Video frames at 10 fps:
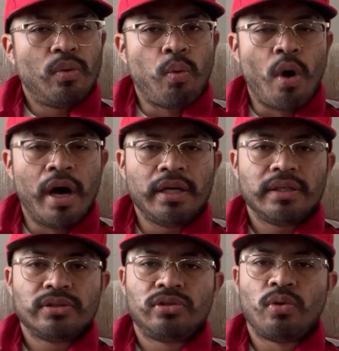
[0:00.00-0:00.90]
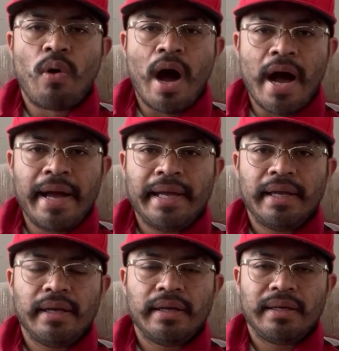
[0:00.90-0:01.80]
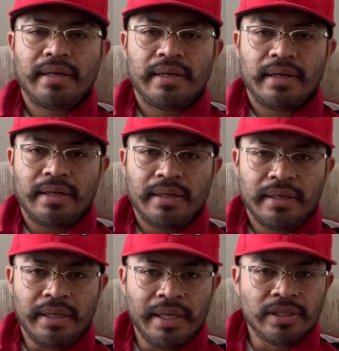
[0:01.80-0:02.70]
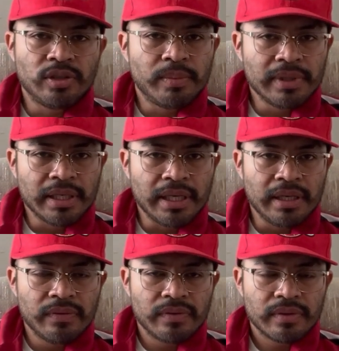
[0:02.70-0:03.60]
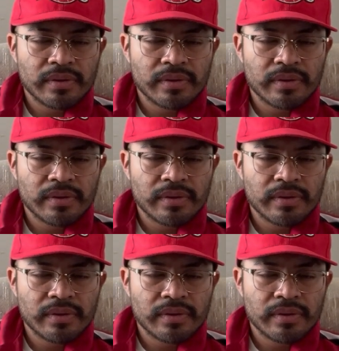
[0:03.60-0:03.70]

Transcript: What do I need to believe